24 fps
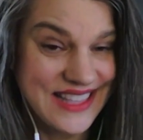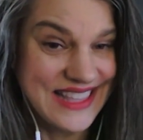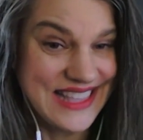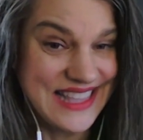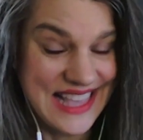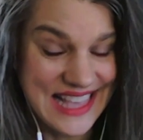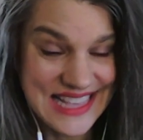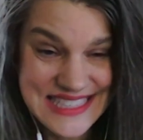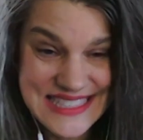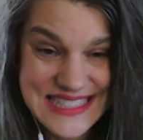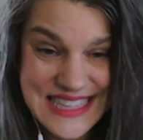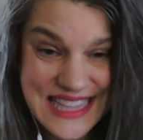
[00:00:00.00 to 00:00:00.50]

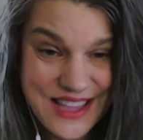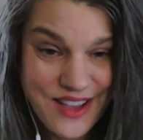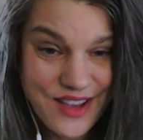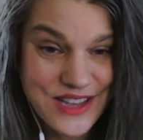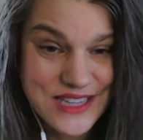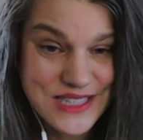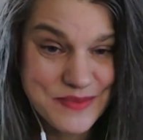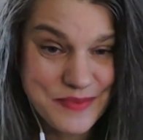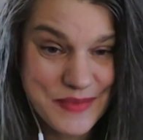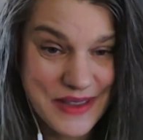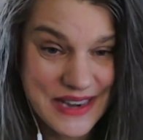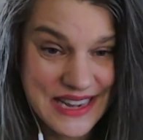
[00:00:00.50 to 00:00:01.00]
Yes, they
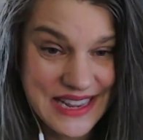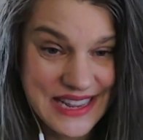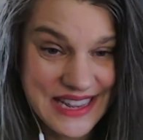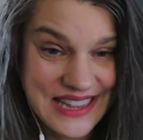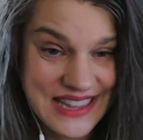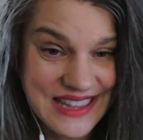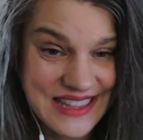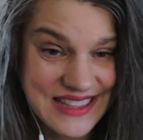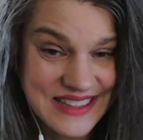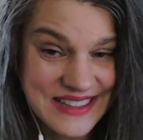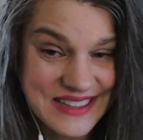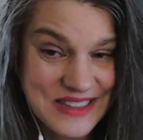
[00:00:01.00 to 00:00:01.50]
cost
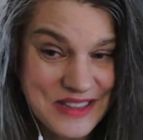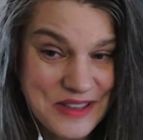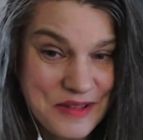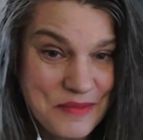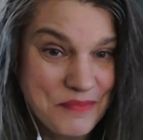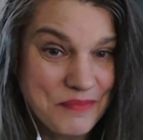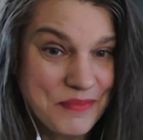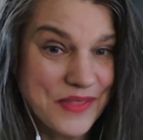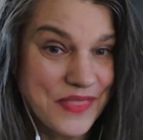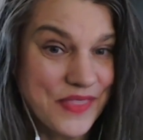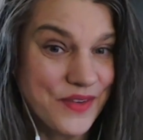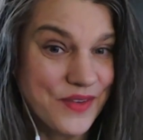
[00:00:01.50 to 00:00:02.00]
money,
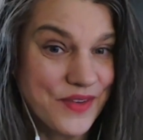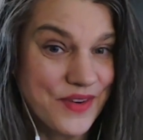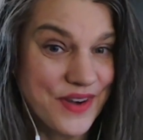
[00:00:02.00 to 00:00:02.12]
but they're